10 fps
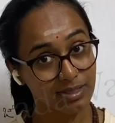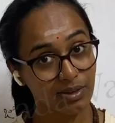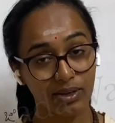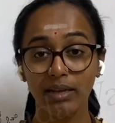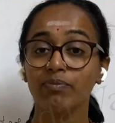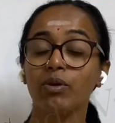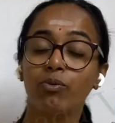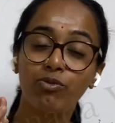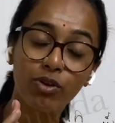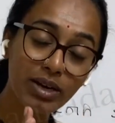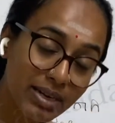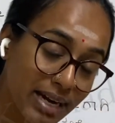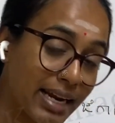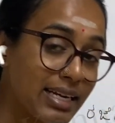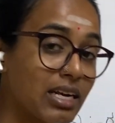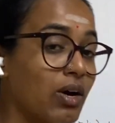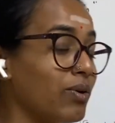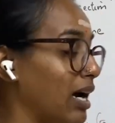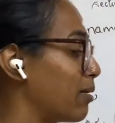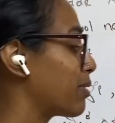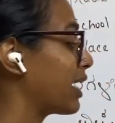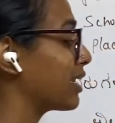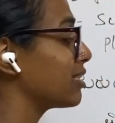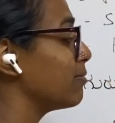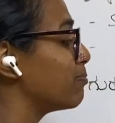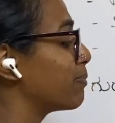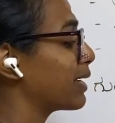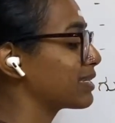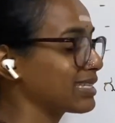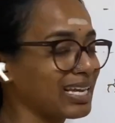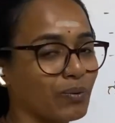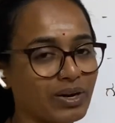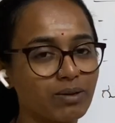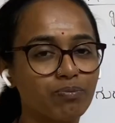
Okay, for right now I'm writing the basic one.